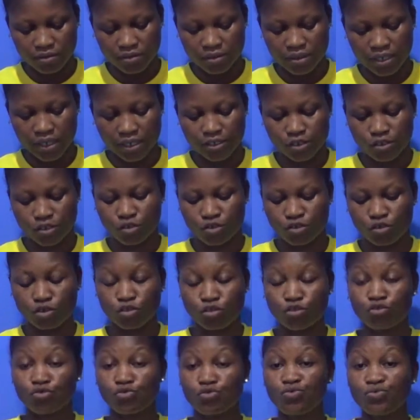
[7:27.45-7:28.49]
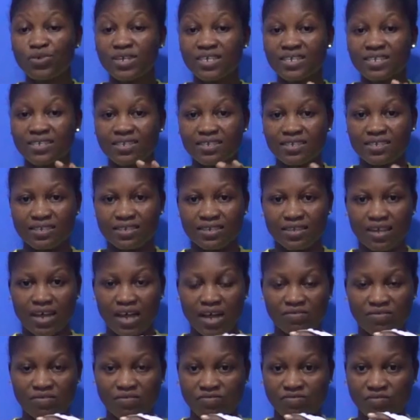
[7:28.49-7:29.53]
that your two wings
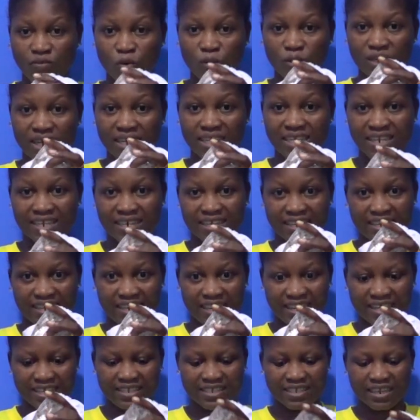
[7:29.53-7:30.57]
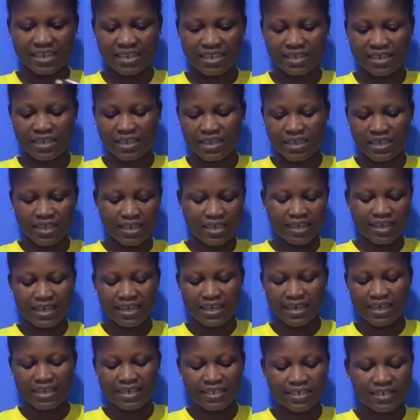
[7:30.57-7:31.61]
have been folded nicely,
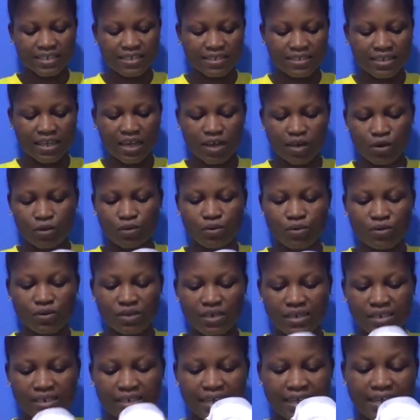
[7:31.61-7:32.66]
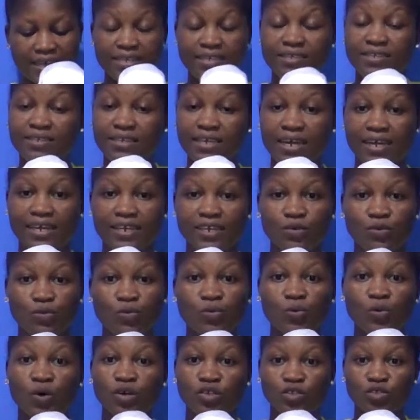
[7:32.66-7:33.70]
and this is how the inside
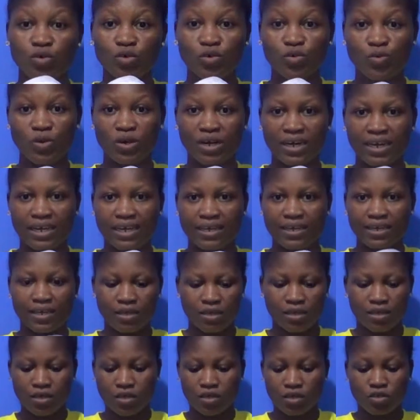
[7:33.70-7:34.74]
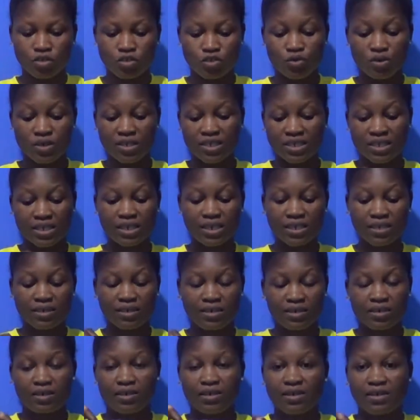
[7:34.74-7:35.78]
will also look like. So you see,
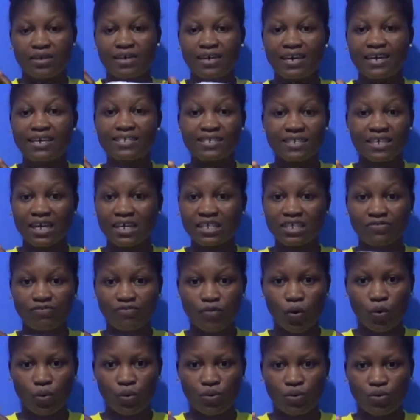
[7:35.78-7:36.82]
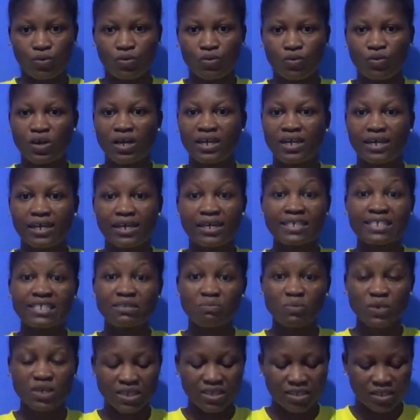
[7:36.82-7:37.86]
it can't fall. It
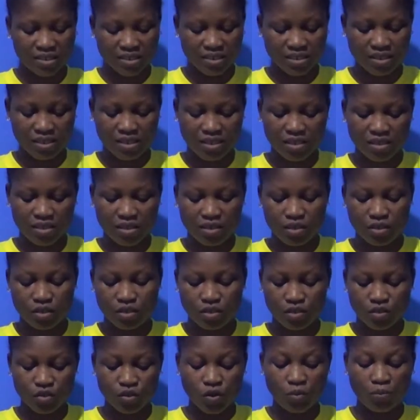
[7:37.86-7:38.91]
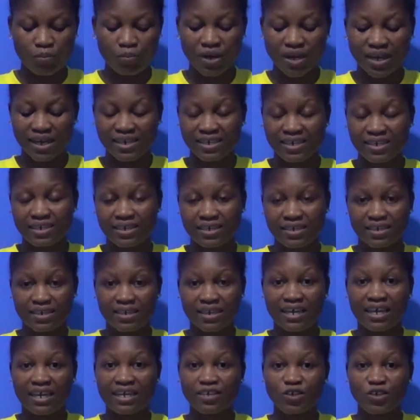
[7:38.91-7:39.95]
means your pad,
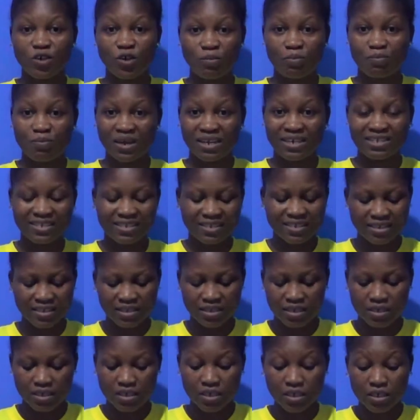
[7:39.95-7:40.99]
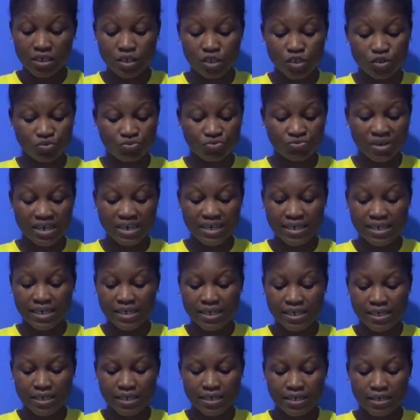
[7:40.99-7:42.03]
your panty is ready
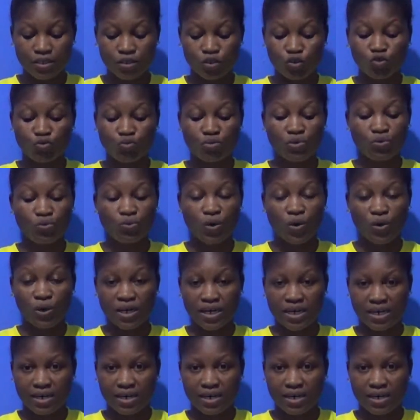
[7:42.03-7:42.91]
to be worn.